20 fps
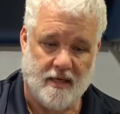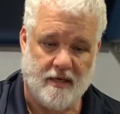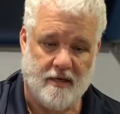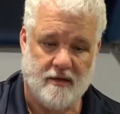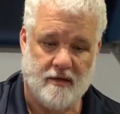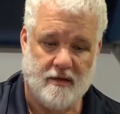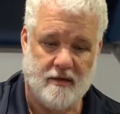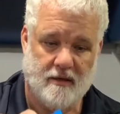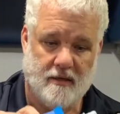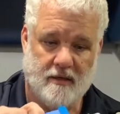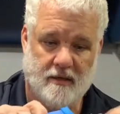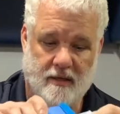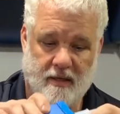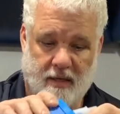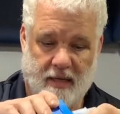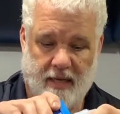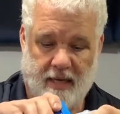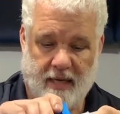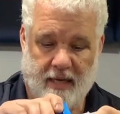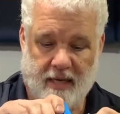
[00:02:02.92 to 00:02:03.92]
here
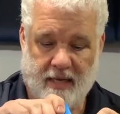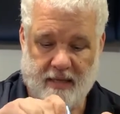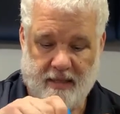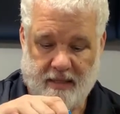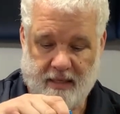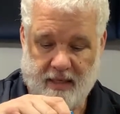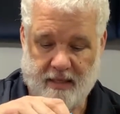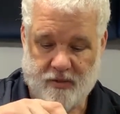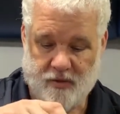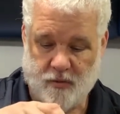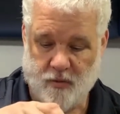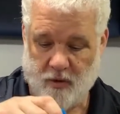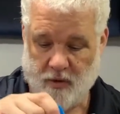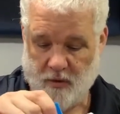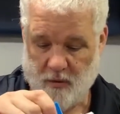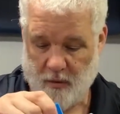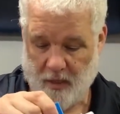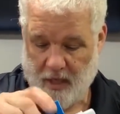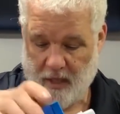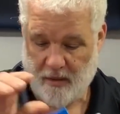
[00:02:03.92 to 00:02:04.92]
and get that squared
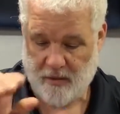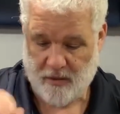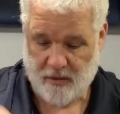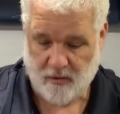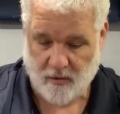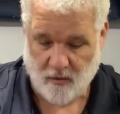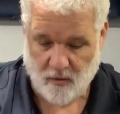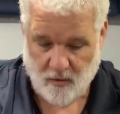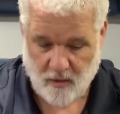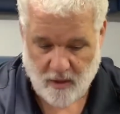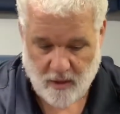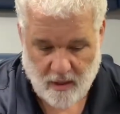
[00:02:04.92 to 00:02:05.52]
away so